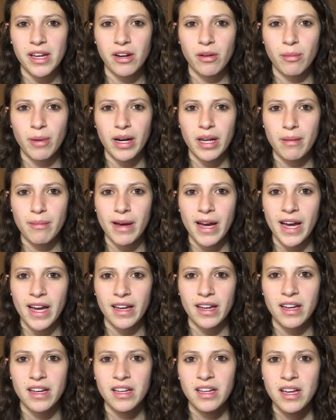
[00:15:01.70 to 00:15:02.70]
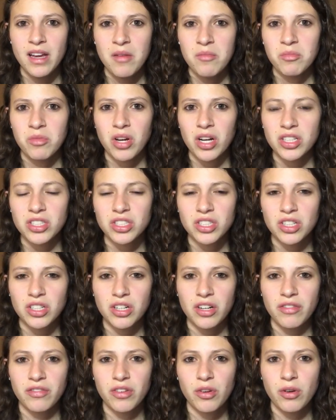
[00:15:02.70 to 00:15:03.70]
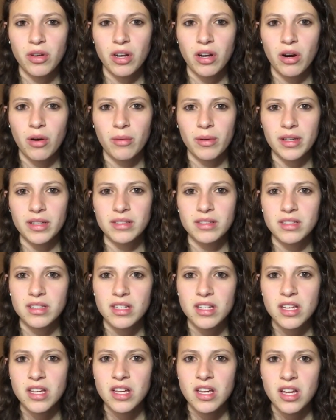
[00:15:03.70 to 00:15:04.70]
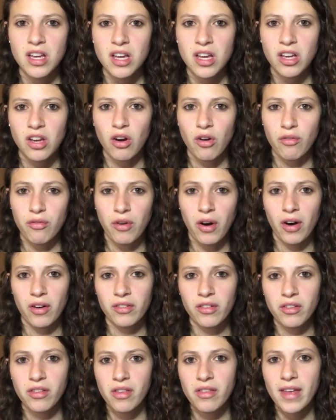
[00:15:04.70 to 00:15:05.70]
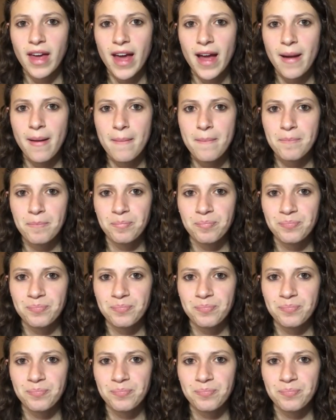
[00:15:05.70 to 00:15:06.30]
make your money back. Not sure if you can always go farther than that,